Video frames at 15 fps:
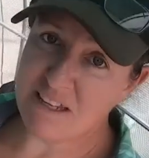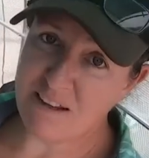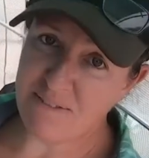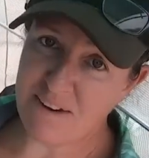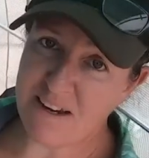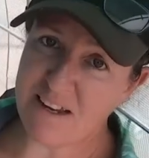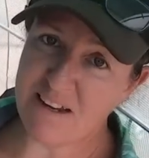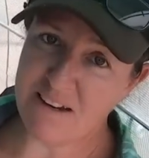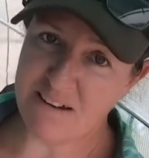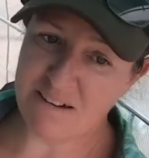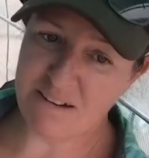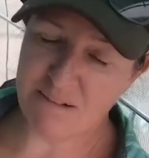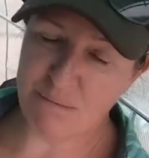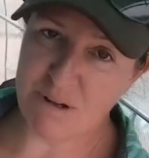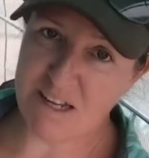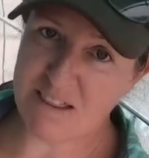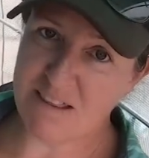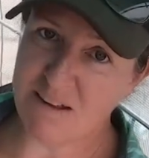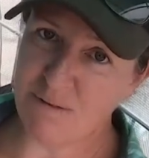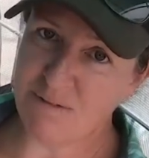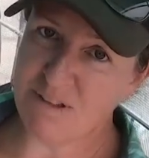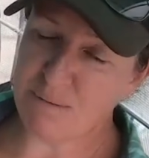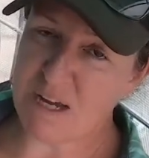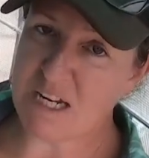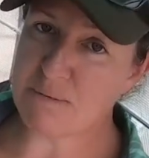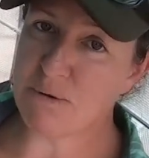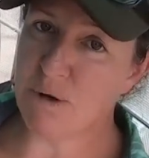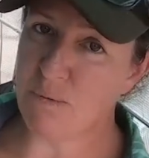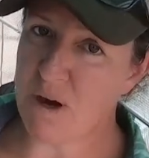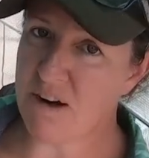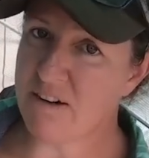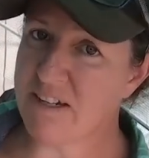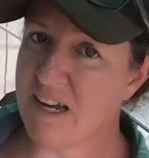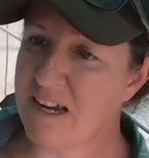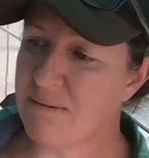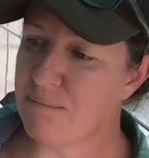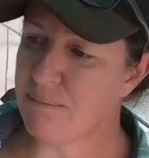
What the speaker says: if I can make the splash pool watertight,